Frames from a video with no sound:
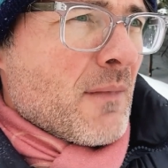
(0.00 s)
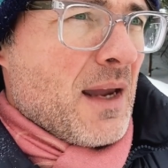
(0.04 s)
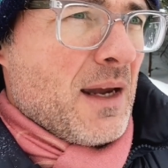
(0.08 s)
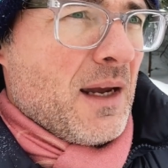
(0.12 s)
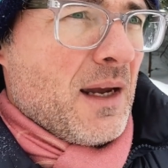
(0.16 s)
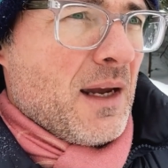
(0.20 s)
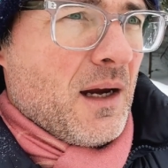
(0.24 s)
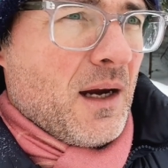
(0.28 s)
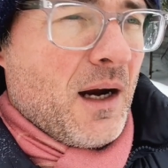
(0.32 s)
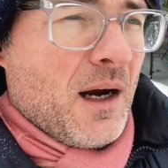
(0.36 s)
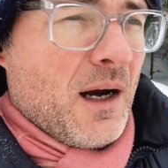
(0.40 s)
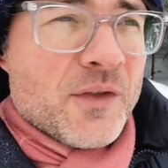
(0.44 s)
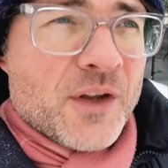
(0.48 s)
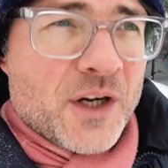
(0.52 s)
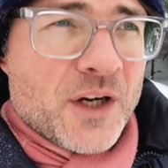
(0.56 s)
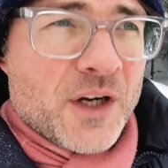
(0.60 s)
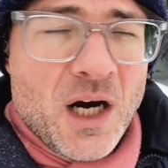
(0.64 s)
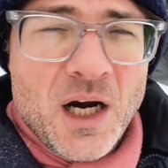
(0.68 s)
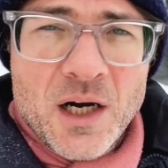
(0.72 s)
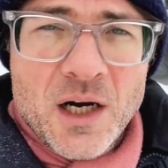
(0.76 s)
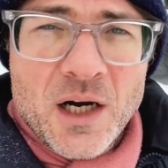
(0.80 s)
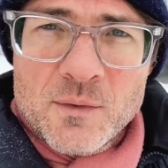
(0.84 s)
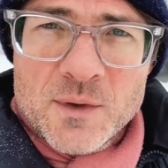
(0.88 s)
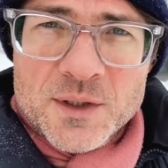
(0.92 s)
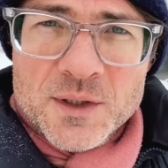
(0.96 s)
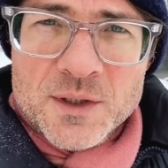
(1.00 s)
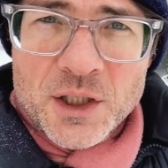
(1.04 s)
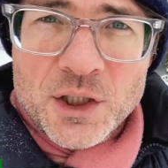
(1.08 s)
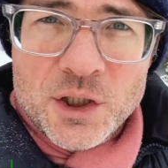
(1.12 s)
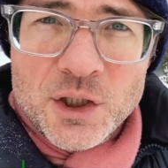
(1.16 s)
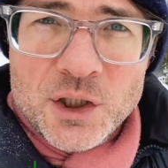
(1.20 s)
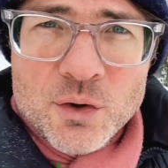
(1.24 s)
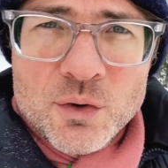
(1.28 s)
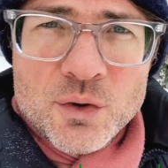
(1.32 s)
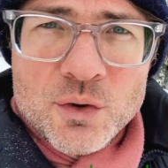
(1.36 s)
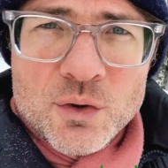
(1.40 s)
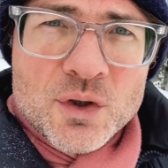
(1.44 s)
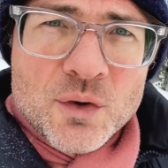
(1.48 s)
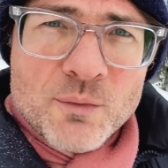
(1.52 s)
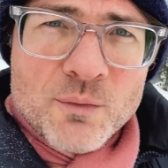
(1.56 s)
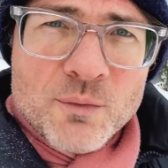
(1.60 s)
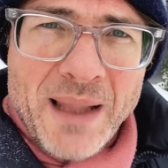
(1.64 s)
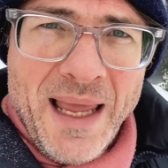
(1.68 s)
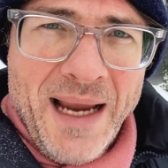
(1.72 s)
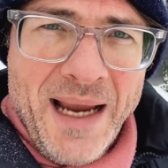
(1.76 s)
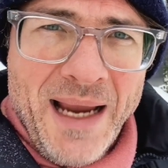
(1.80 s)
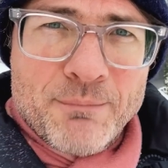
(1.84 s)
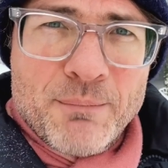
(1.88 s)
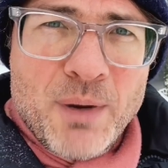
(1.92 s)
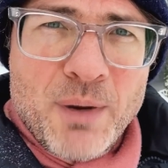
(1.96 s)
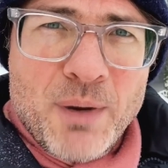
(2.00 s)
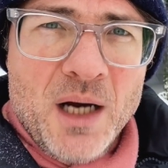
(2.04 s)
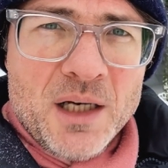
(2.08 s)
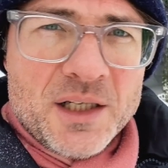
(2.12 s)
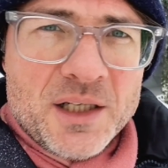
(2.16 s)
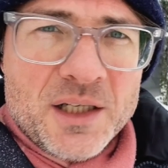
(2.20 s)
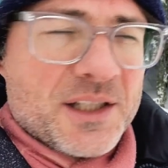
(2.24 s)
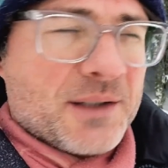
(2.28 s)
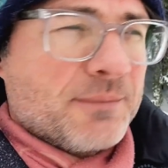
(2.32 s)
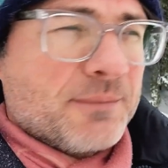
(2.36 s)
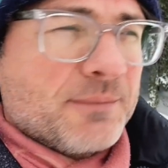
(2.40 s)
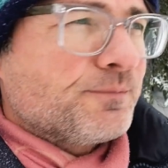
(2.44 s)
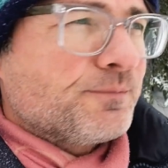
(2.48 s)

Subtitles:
On the cart was a huge black box,